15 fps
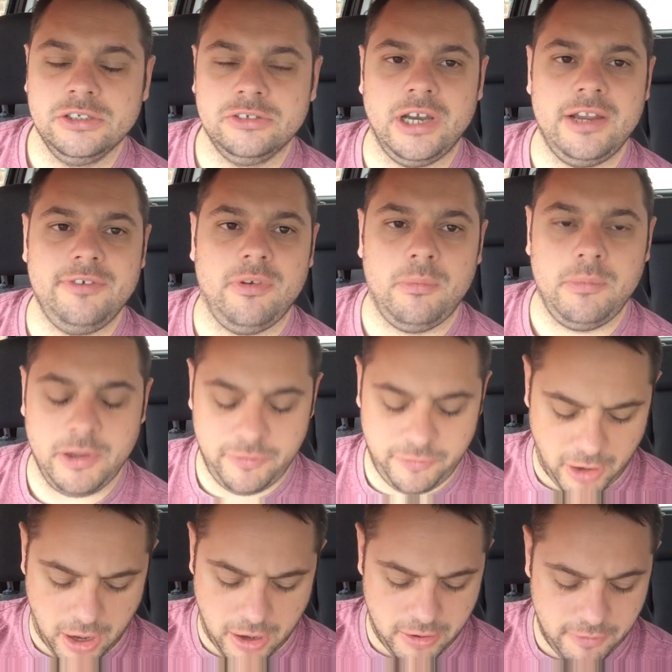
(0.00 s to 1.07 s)
straight from your
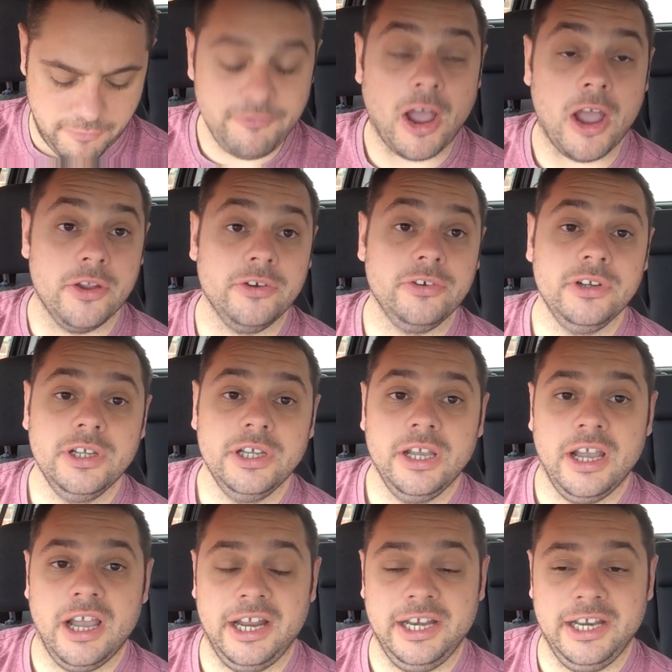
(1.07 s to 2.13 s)
phone,
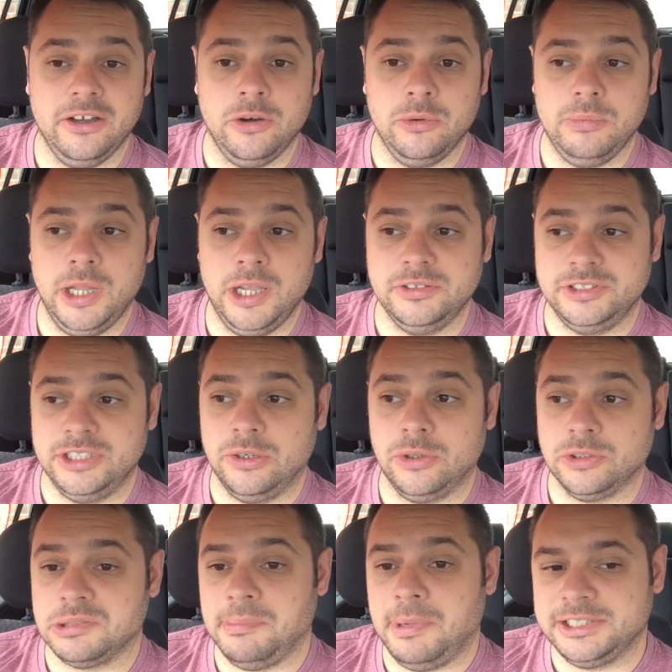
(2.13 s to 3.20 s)
and it uploads it
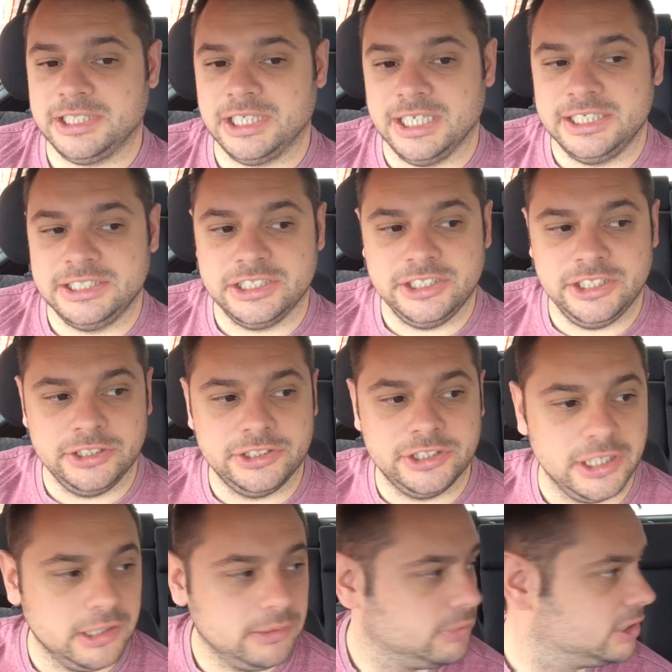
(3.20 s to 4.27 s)
automatically to
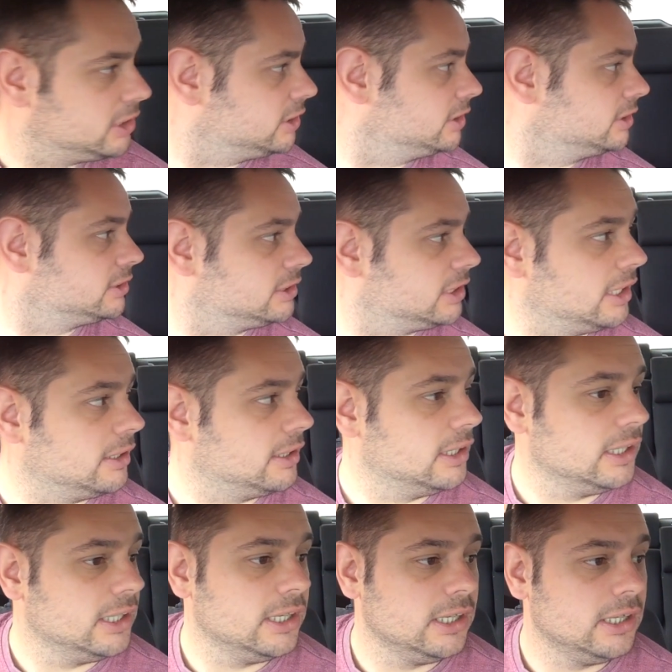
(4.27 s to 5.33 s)
YouTube, which is
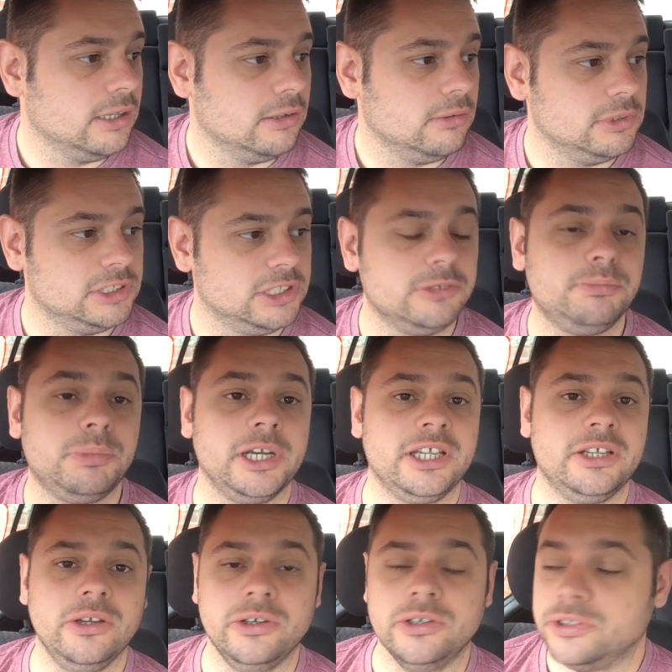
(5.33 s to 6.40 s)

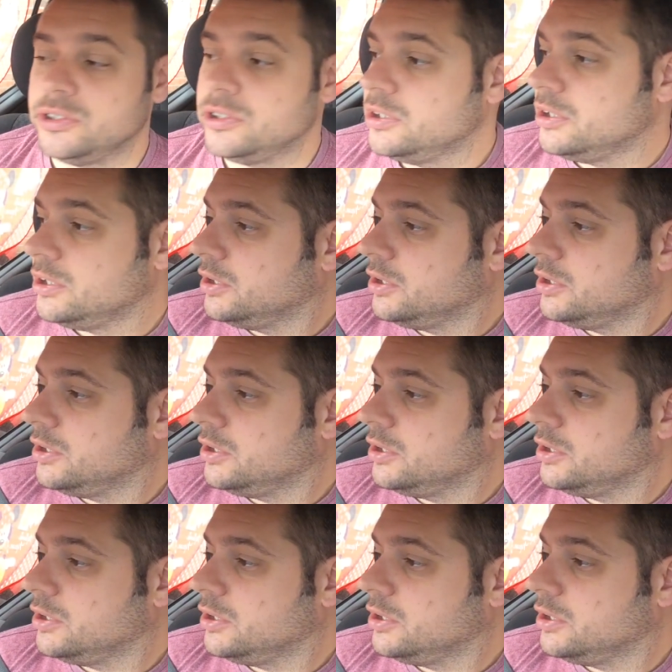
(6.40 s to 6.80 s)
pretty good.